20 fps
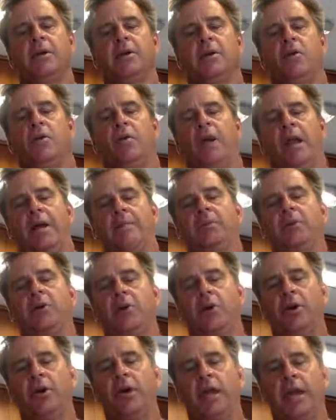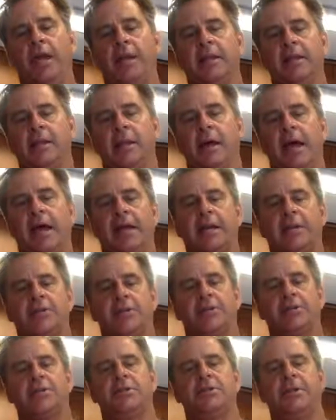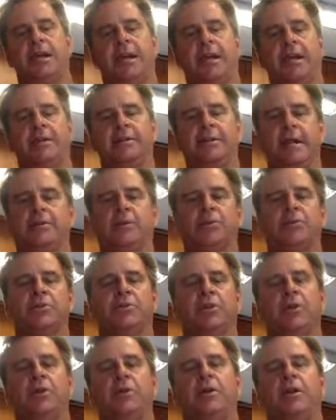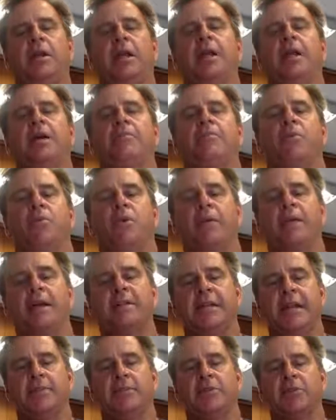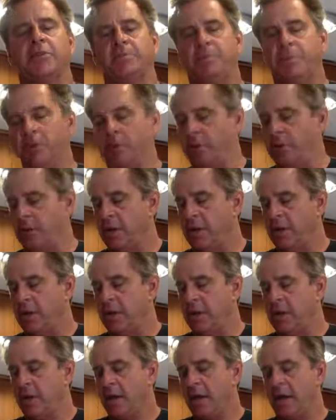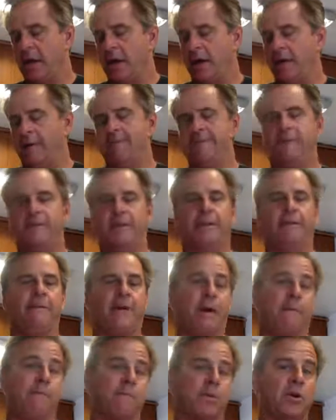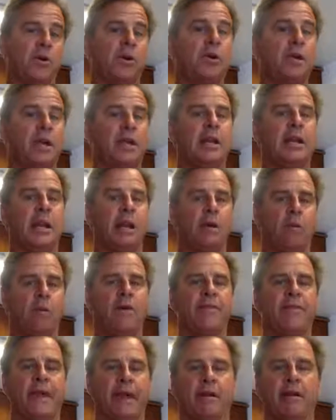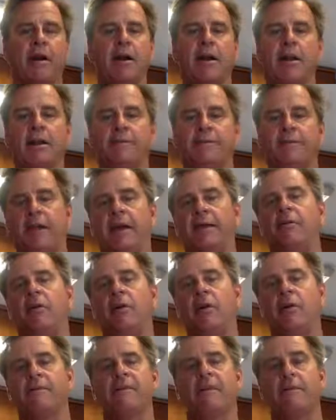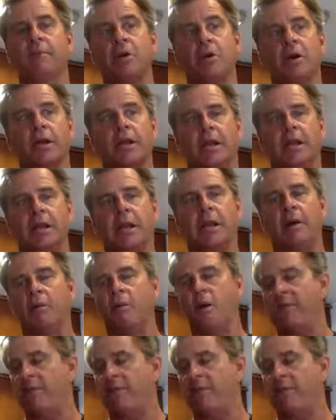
when I'm cooking, I can just take a tablespoon and I can pour that tablespoon of if I'm cooking and I want that garlic flavor, or if I'm cooking and I want